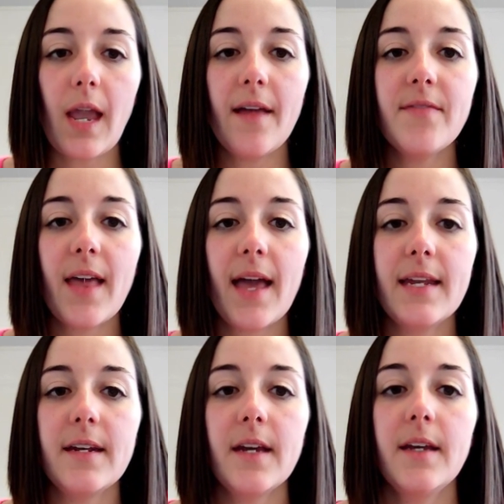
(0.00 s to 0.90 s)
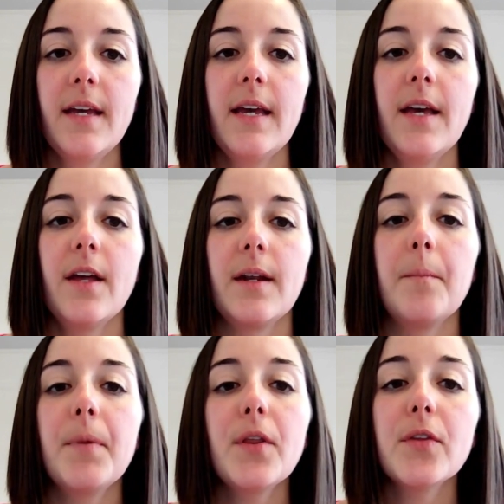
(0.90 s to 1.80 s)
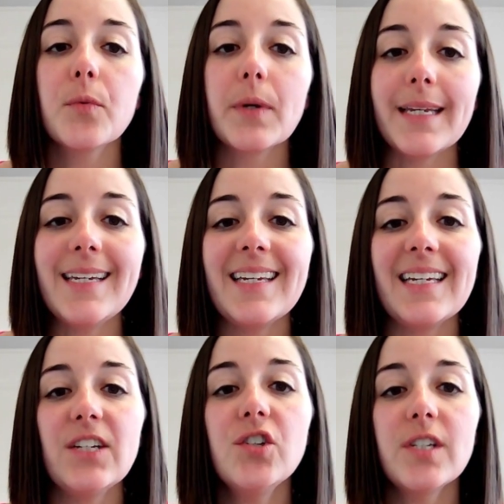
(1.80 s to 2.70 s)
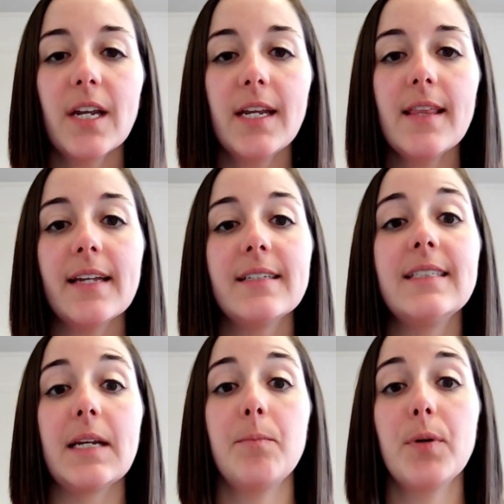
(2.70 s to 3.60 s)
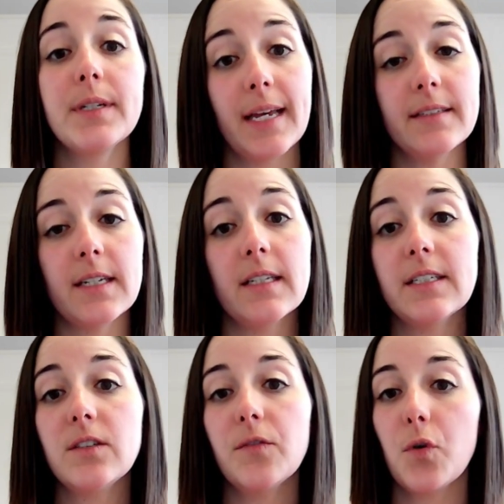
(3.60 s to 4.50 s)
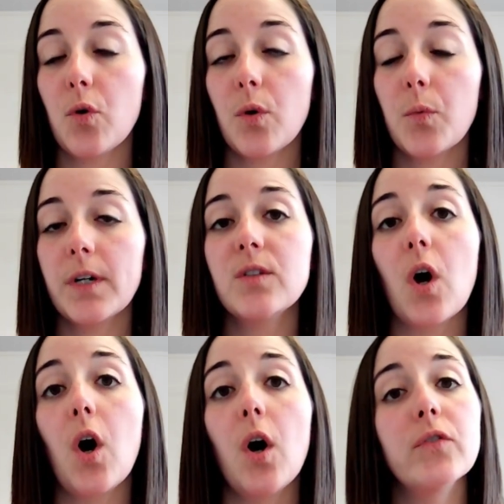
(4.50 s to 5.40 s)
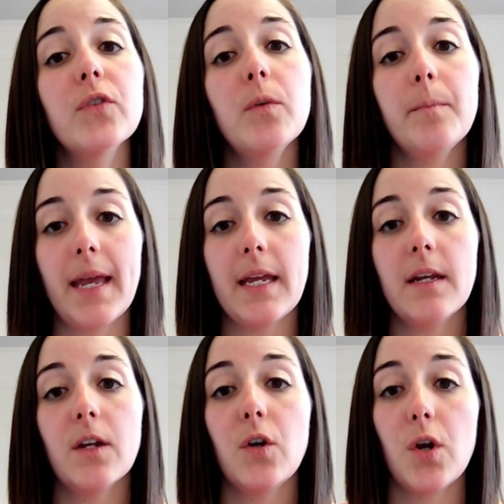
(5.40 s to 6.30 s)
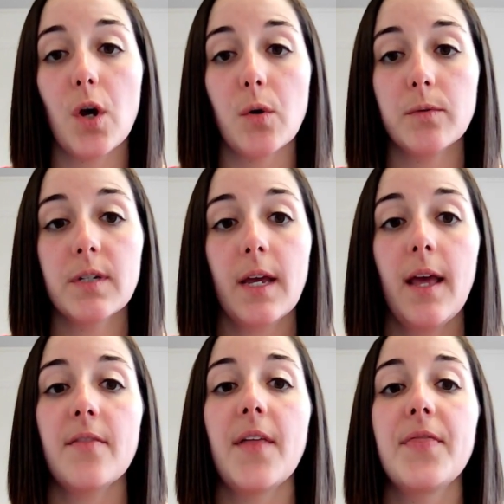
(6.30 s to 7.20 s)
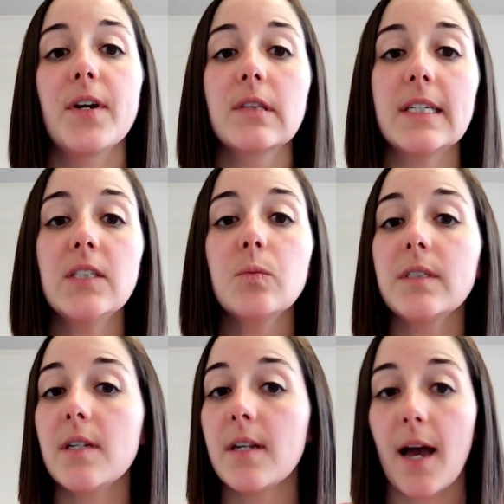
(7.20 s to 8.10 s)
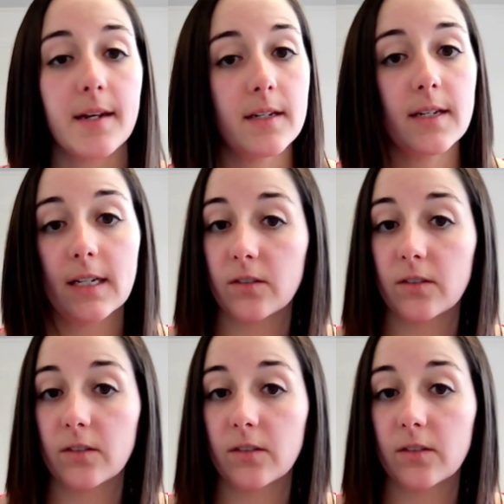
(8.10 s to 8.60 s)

And then number 3, each study that did present a list of core words also made note that their list was not a